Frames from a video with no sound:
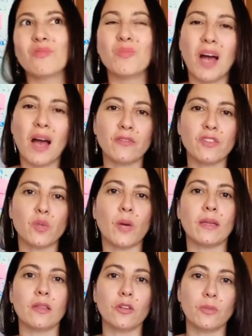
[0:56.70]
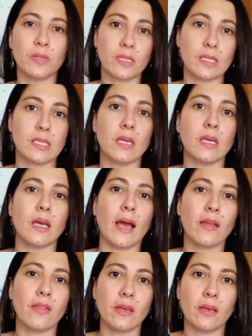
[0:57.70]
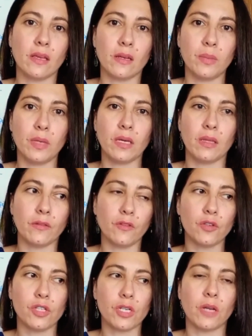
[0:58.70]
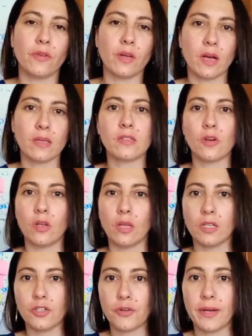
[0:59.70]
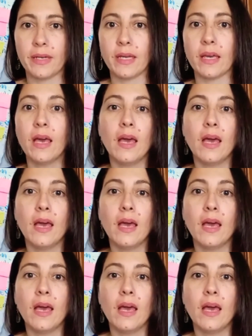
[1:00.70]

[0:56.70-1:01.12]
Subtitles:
have to wait a little bit to see how they're going to be in the future in regards to online training.